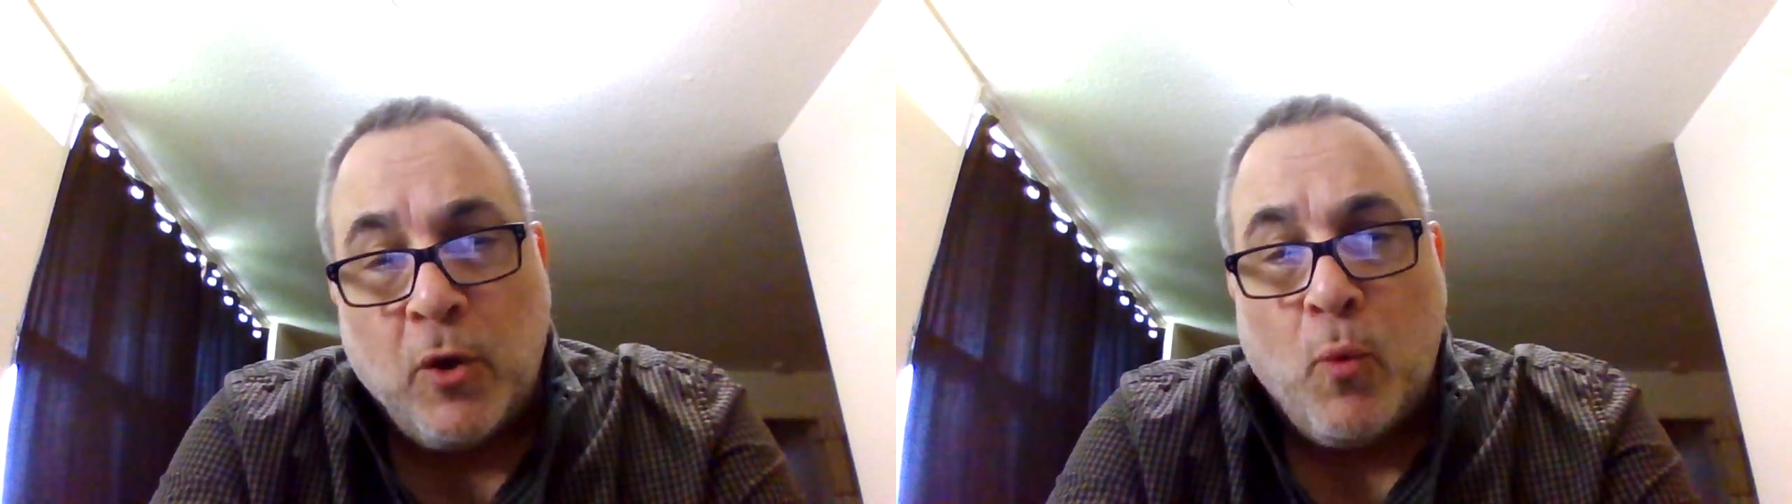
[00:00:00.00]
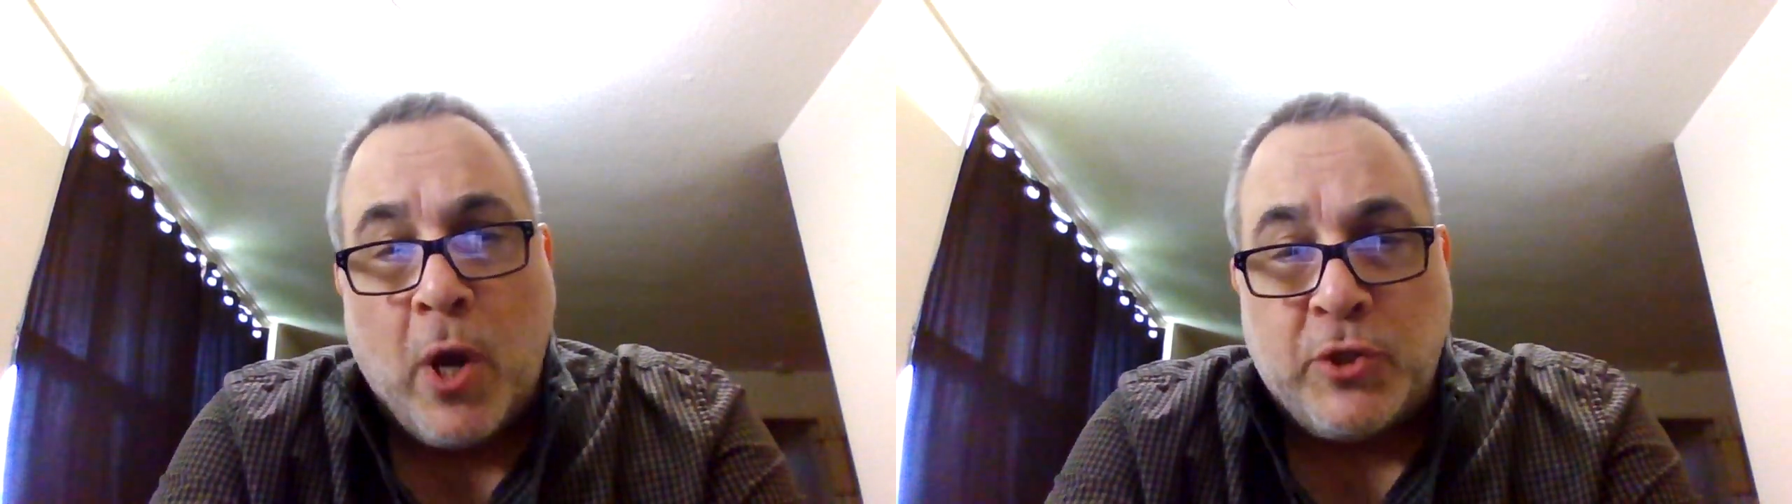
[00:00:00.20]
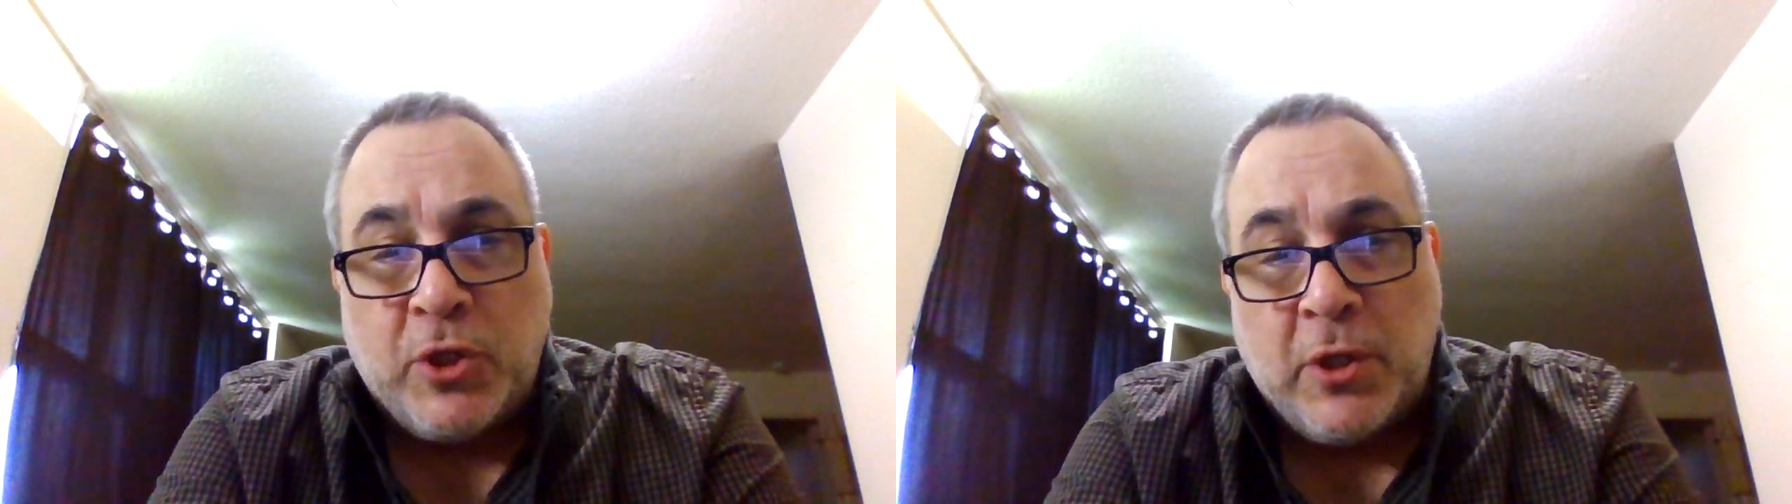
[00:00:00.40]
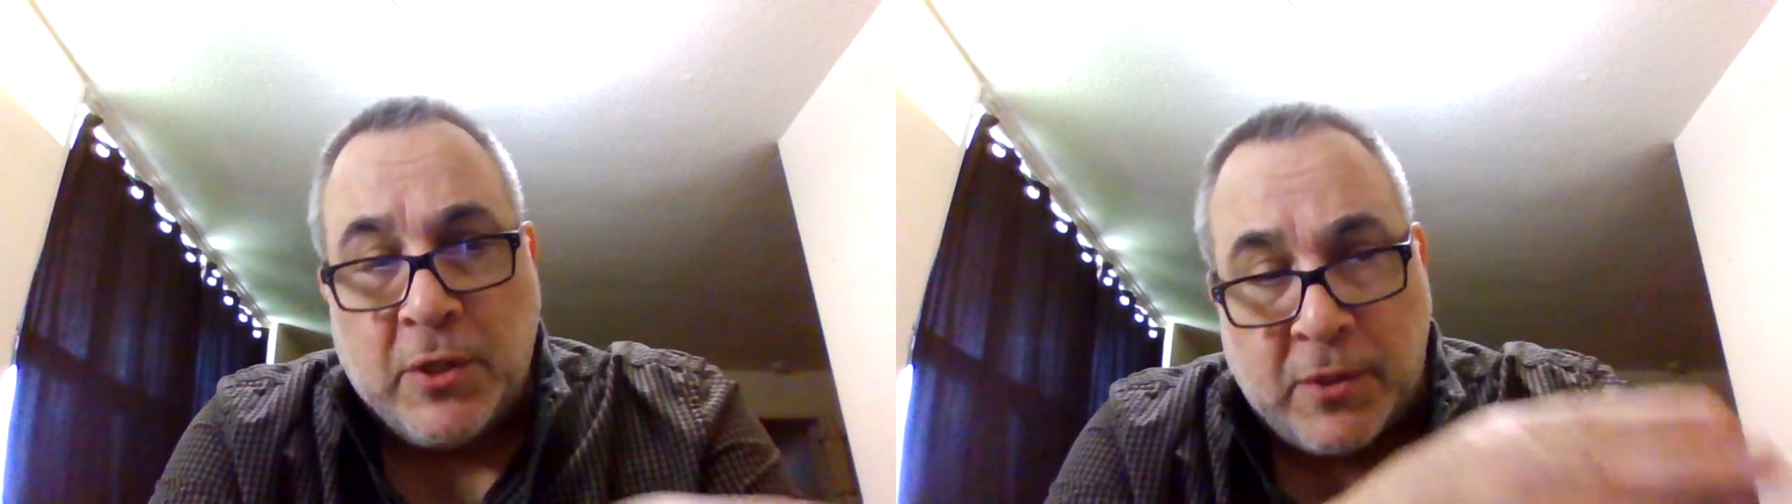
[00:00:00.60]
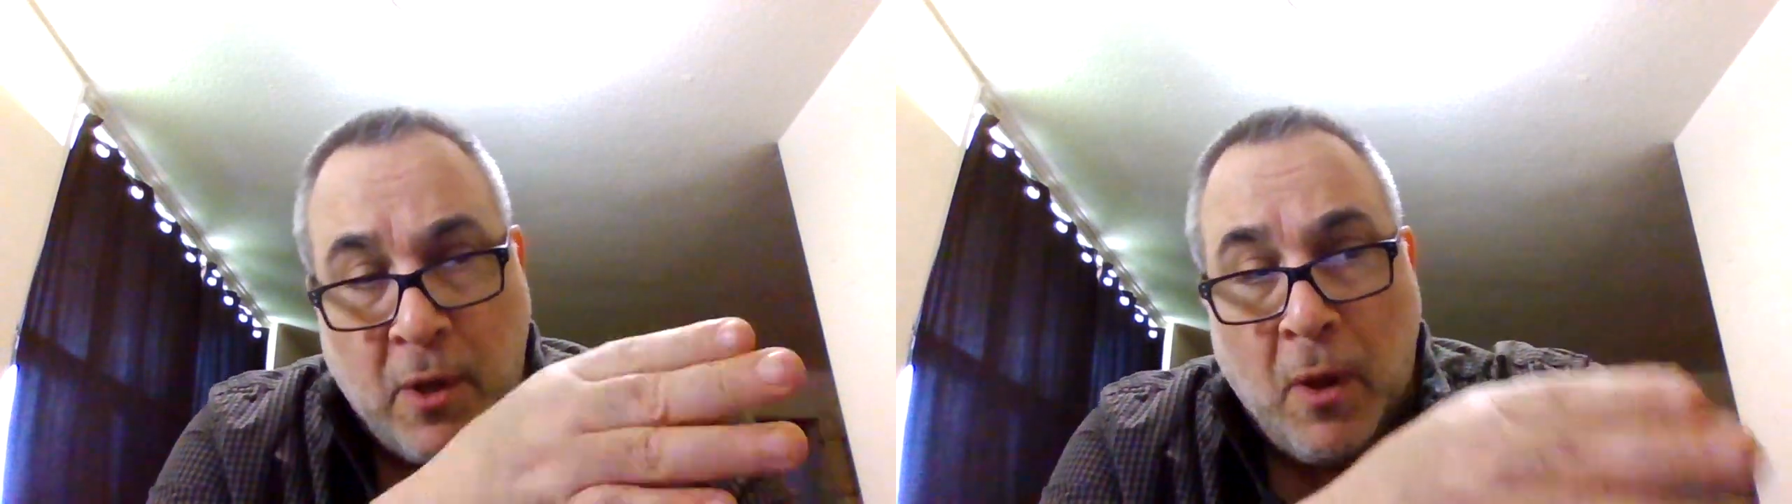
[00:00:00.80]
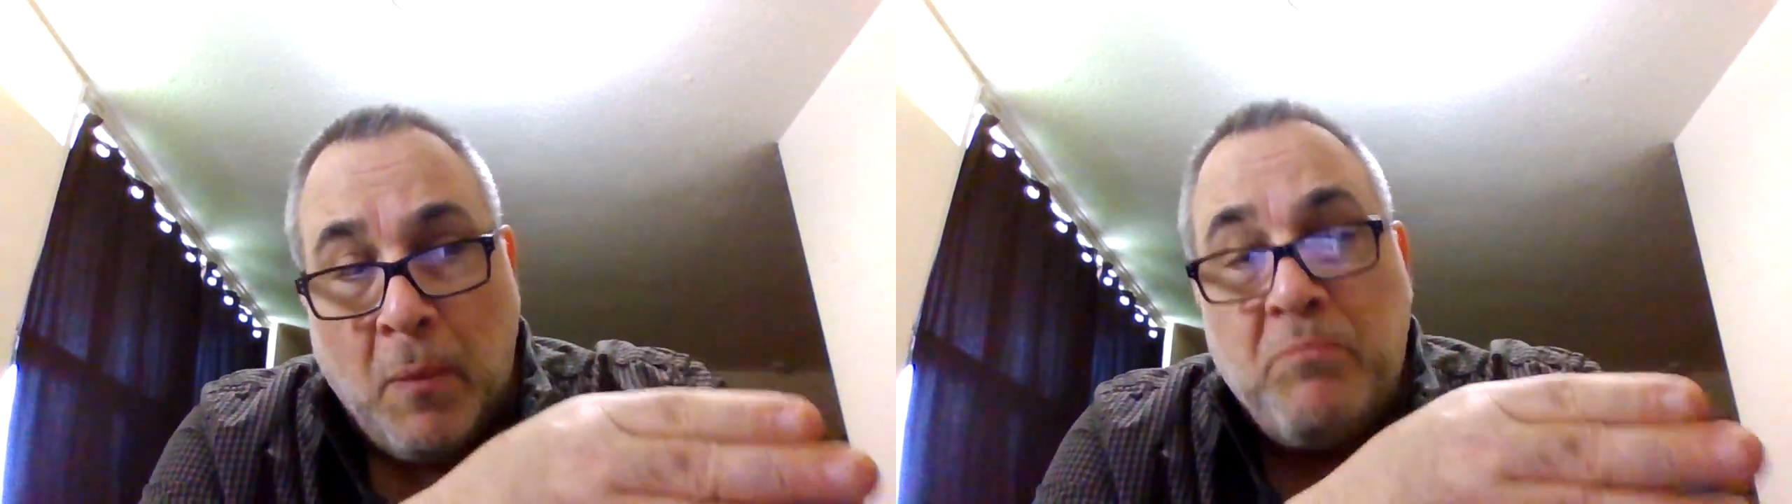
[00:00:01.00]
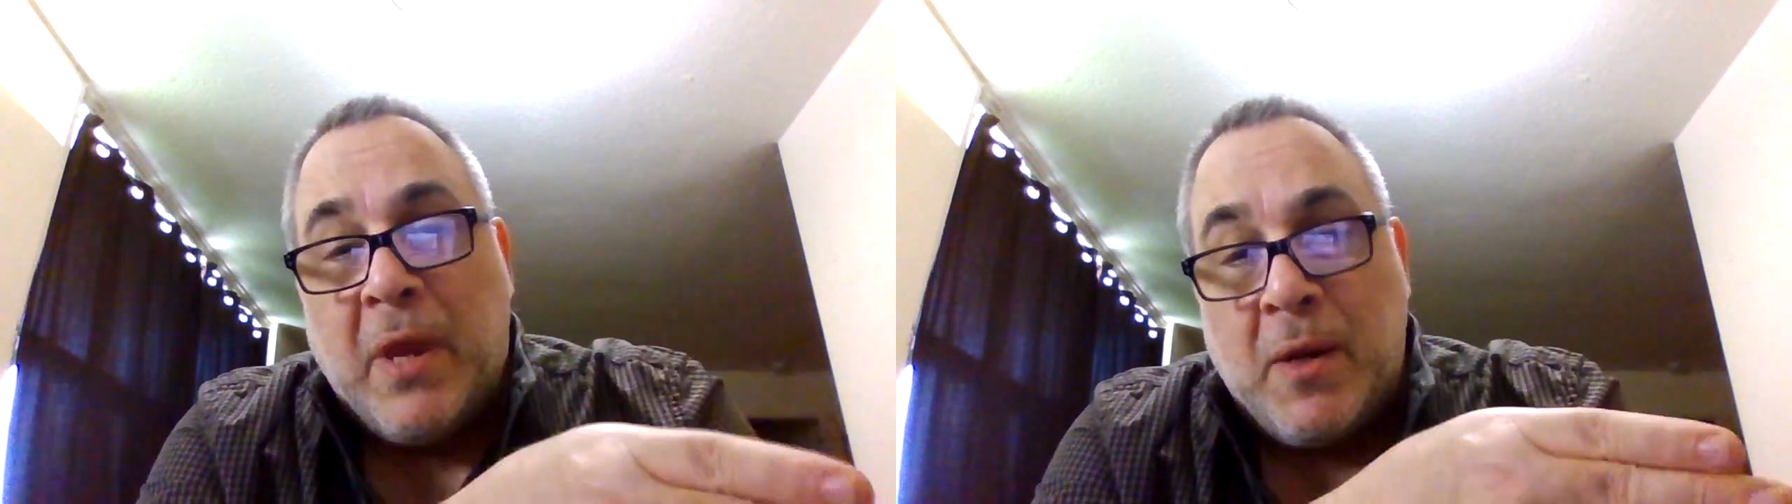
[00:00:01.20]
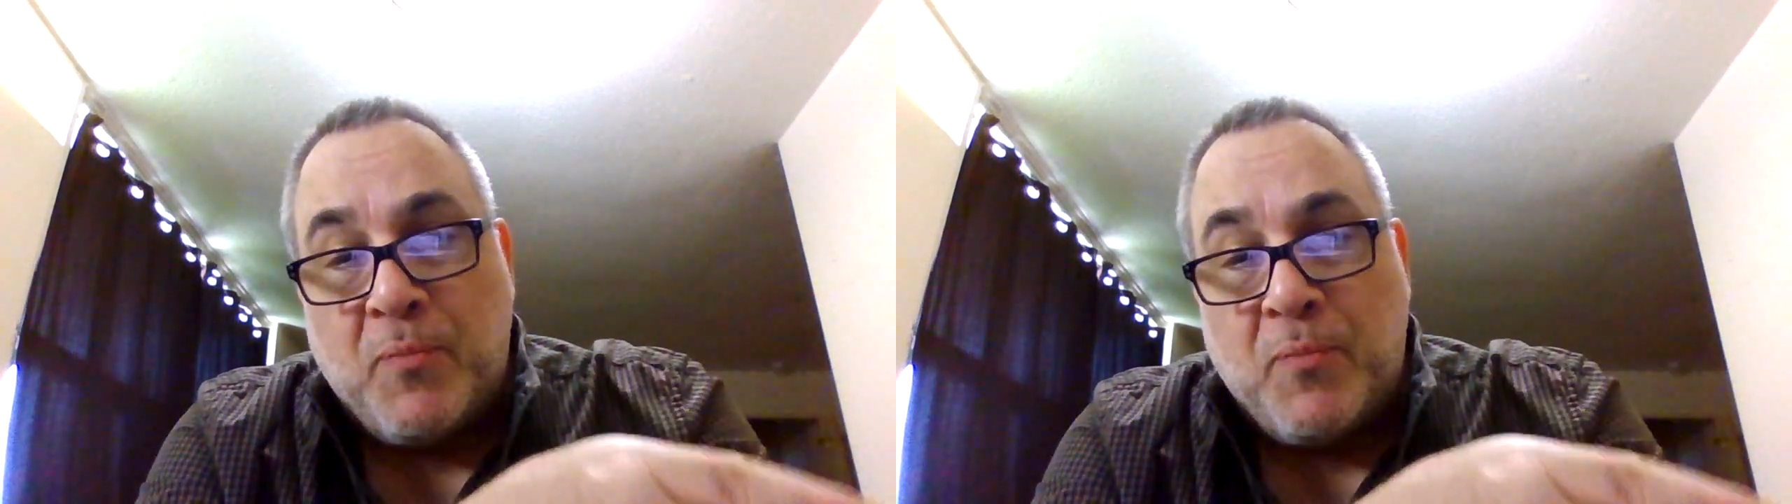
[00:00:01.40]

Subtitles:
you're watching his main